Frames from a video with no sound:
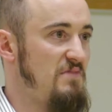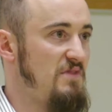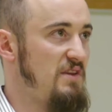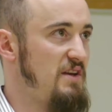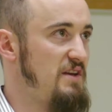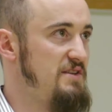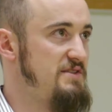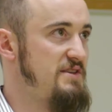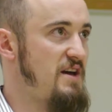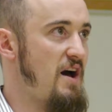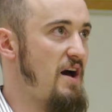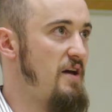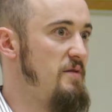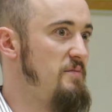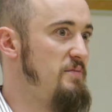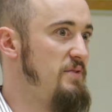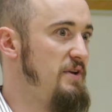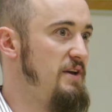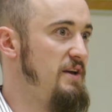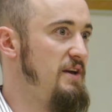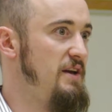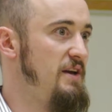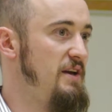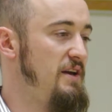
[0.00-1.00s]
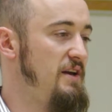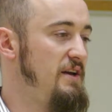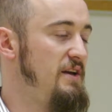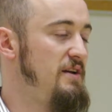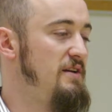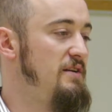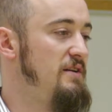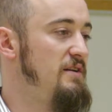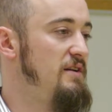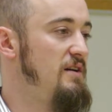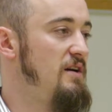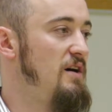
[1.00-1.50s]
got to be
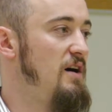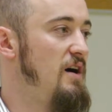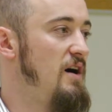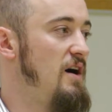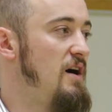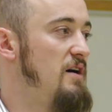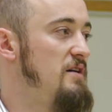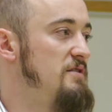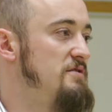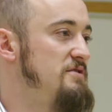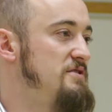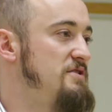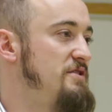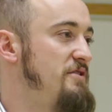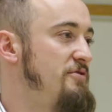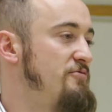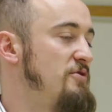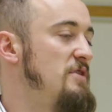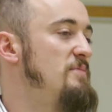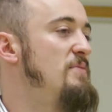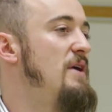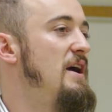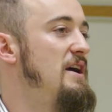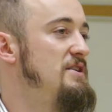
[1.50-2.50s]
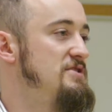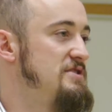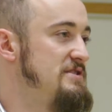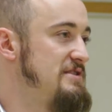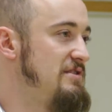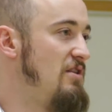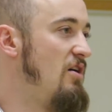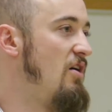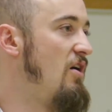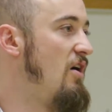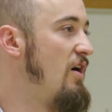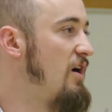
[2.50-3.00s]
3 pages
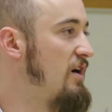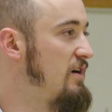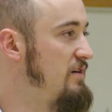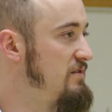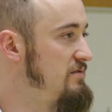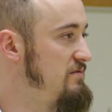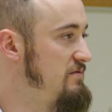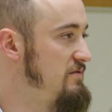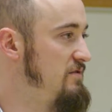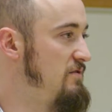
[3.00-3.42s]
long,